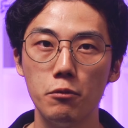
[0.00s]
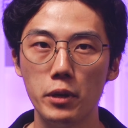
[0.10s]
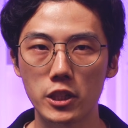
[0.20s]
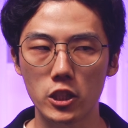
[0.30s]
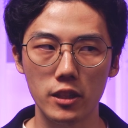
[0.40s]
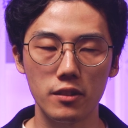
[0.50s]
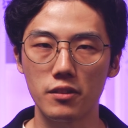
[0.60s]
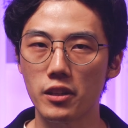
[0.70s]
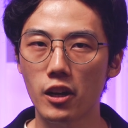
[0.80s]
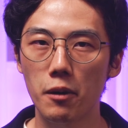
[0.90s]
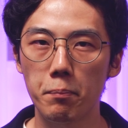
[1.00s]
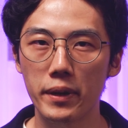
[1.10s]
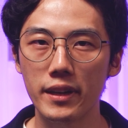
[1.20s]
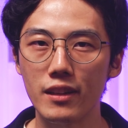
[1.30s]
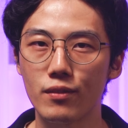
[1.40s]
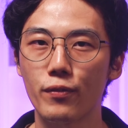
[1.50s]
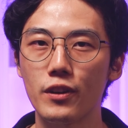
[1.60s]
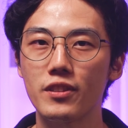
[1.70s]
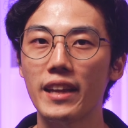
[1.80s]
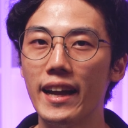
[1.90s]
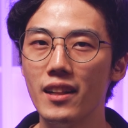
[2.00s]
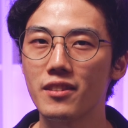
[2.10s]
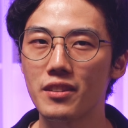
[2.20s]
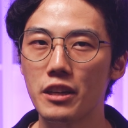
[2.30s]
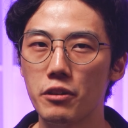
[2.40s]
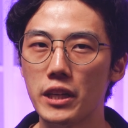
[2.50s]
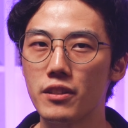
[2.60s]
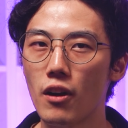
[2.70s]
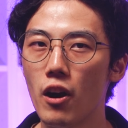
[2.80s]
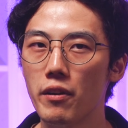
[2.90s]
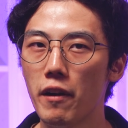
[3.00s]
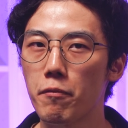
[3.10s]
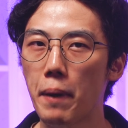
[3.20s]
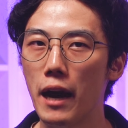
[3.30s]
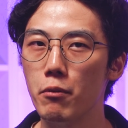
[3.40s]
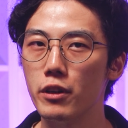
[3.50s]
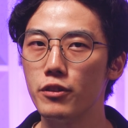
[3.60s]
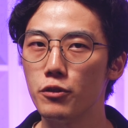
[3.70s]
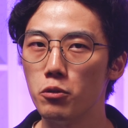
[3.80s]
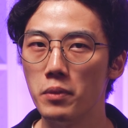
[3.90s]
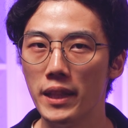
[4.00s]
which is the company's first L-series RF power zoom